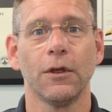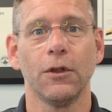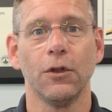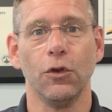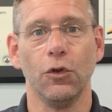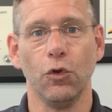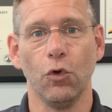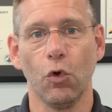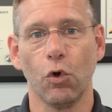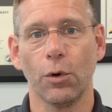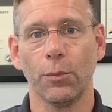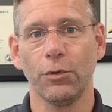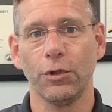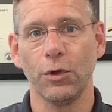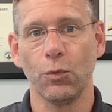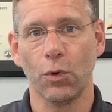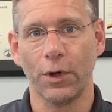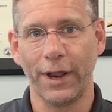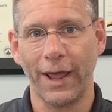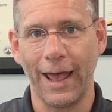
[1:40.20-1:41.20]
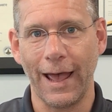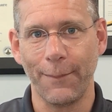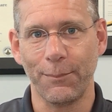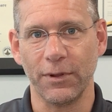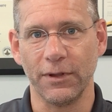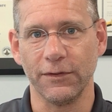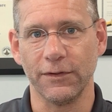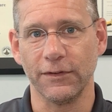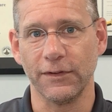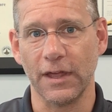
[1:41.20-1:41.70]
Normally what
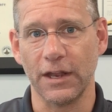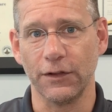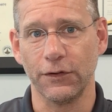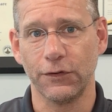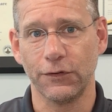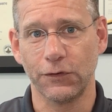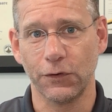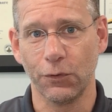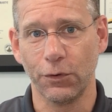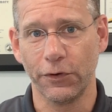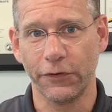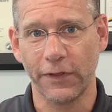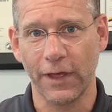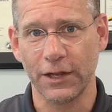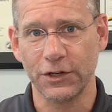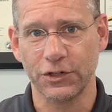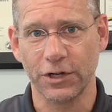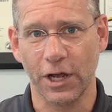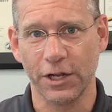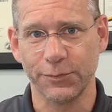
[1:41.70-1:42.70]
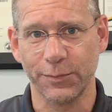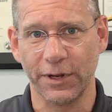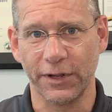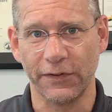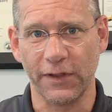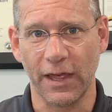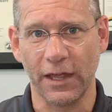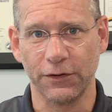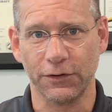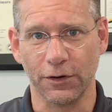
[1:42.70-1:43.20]
happens is that as soon as that judgment
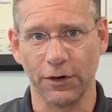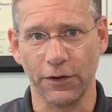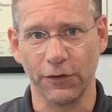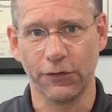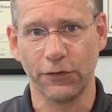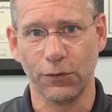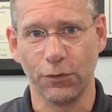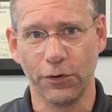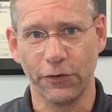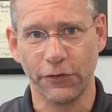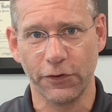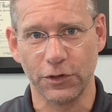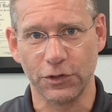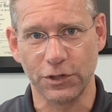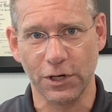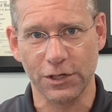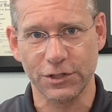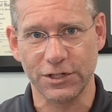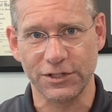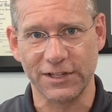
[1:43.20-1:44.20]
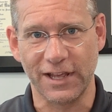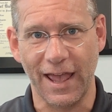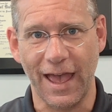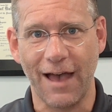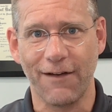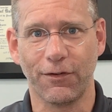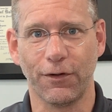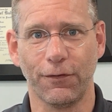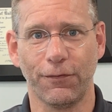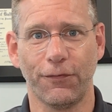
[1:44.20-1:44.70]
is entered, as soon as the judge's
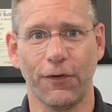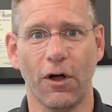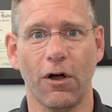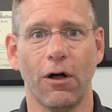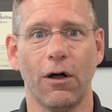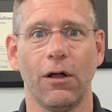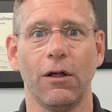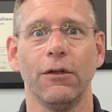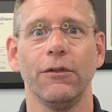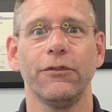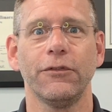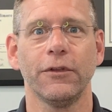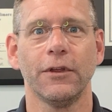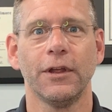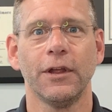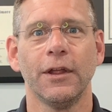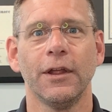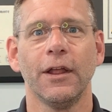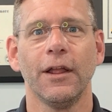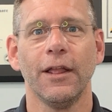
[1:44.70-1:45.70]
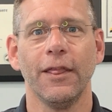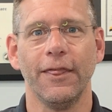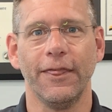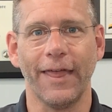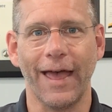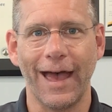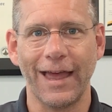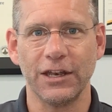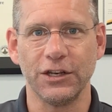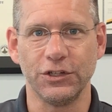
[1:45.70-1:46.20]
gavel falls,
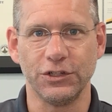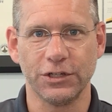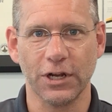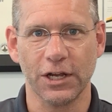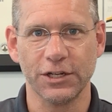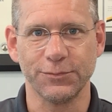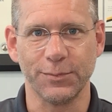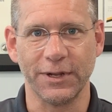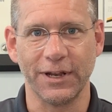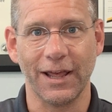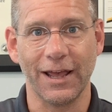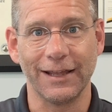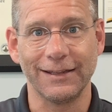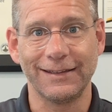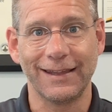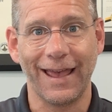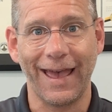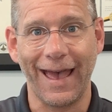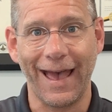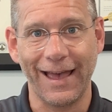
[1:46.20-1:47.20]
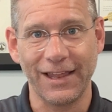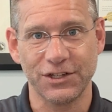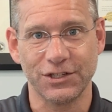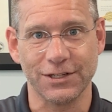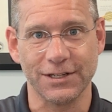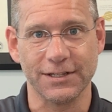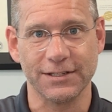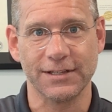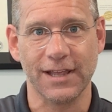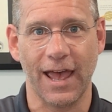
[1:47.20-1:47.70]
that judgment
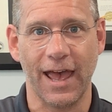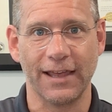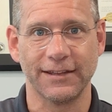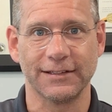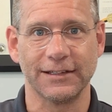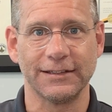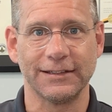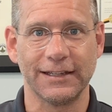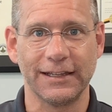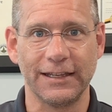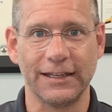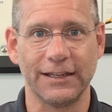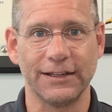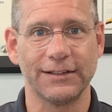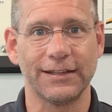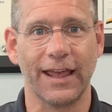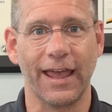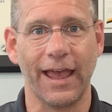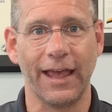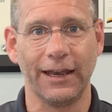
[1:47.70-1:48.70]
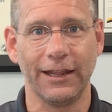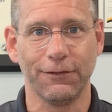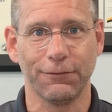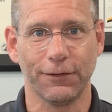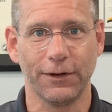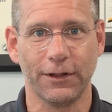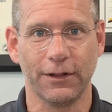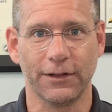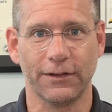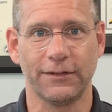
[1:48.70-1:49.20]
attaches as a lien to any
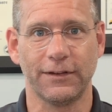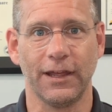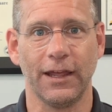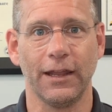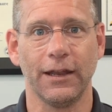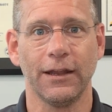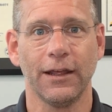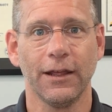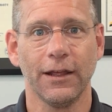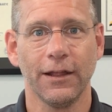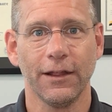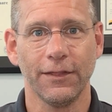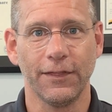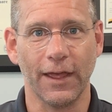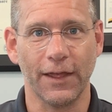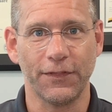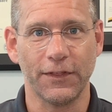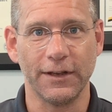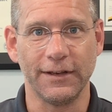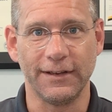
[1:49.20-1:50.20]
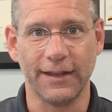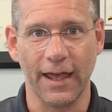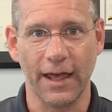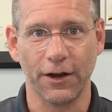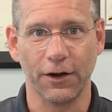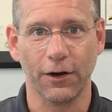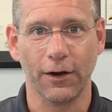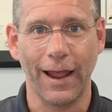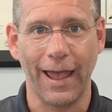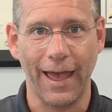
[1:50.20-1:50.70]
real estate that the
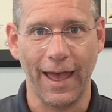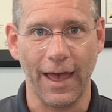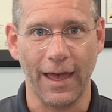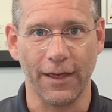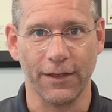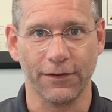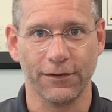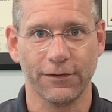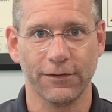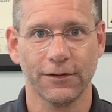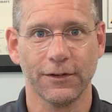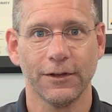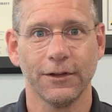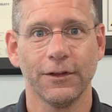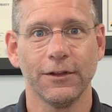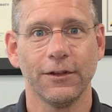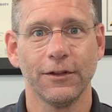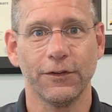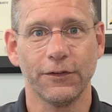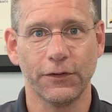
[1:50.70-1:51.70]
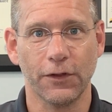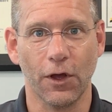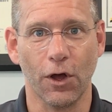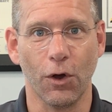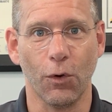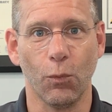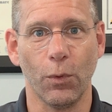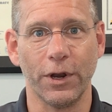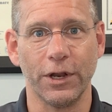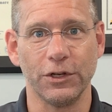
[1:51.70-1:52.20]
debtor has.
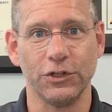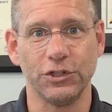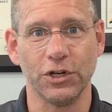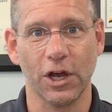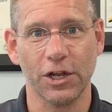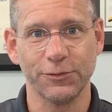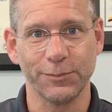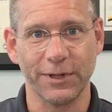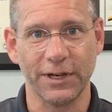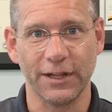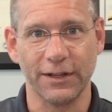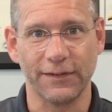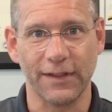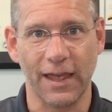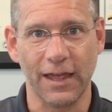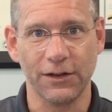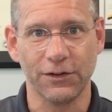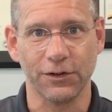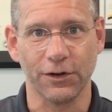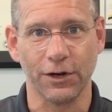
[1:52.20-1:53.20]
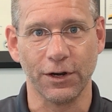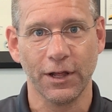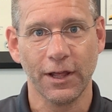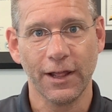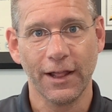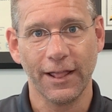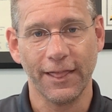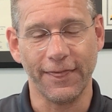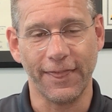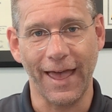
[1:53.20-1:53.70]
So when a judgment is entered,
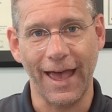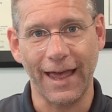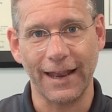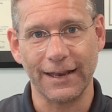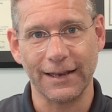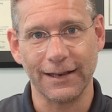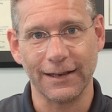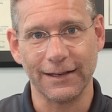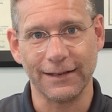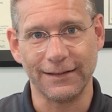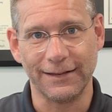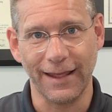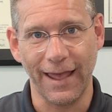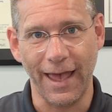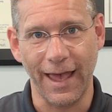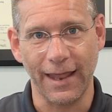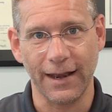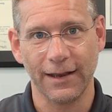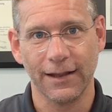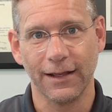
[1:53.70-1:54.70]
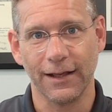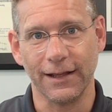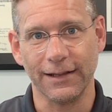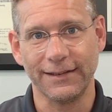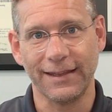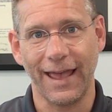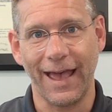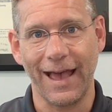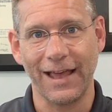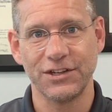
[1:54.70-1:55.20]
that debt
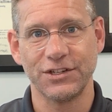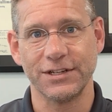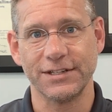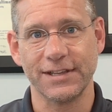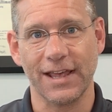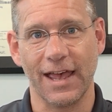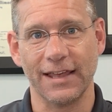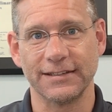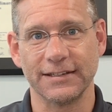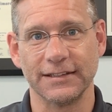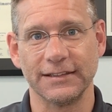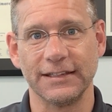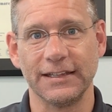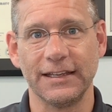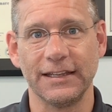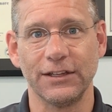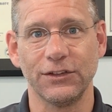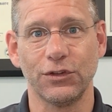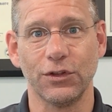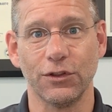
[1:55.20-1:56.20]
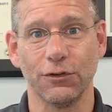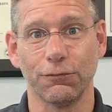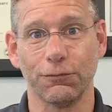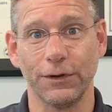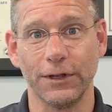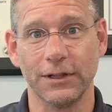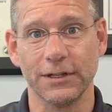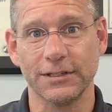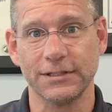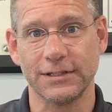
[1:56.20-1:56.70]
attaches as a lien to the
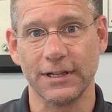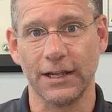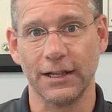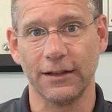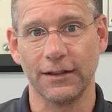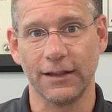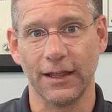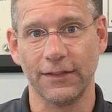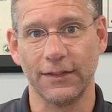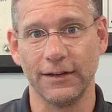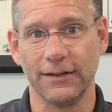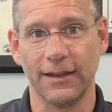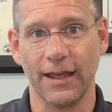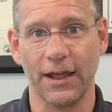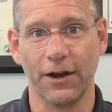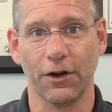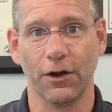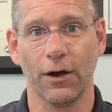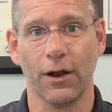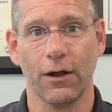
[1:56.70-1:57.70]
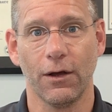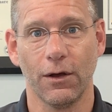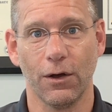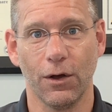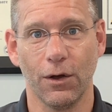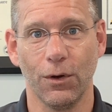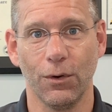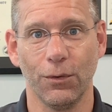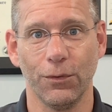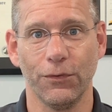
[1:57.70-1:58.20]
real estate that the debtor
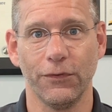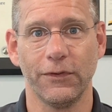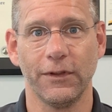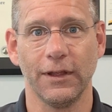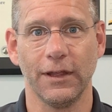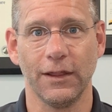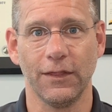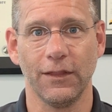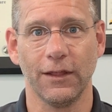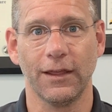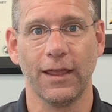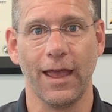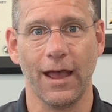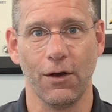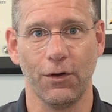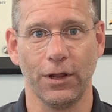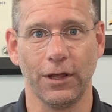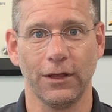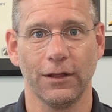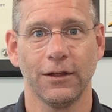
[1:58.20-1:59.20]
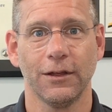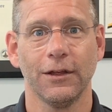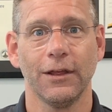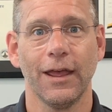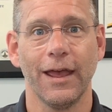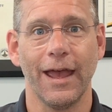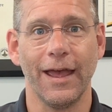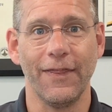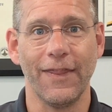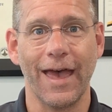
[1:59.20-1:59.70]
owns in the county.
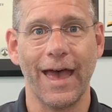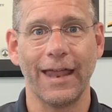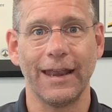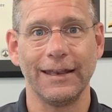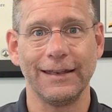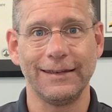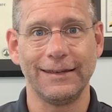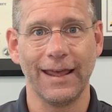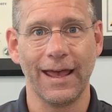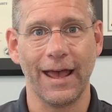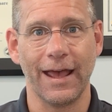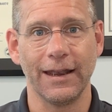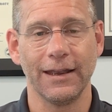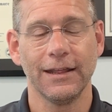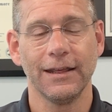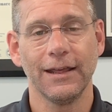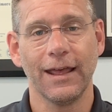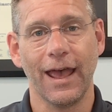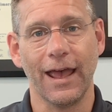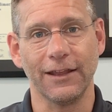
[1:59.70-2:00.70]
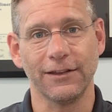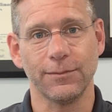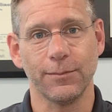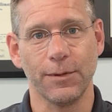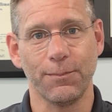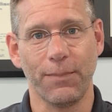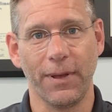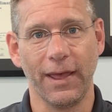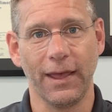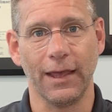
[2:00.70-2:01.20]
And that debt has to
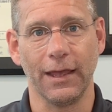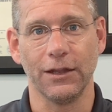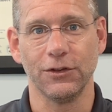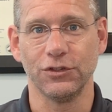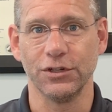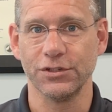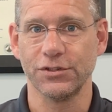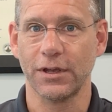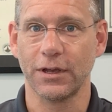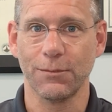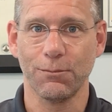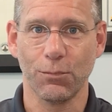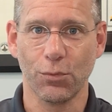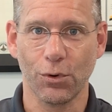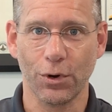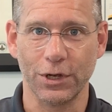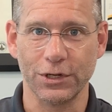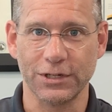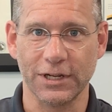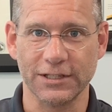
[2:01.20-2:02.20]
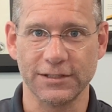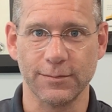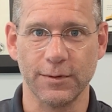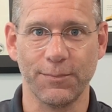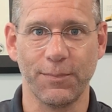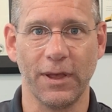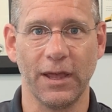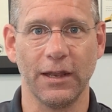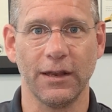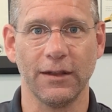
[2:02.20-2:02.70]
be paid just like a mortgage has to be paid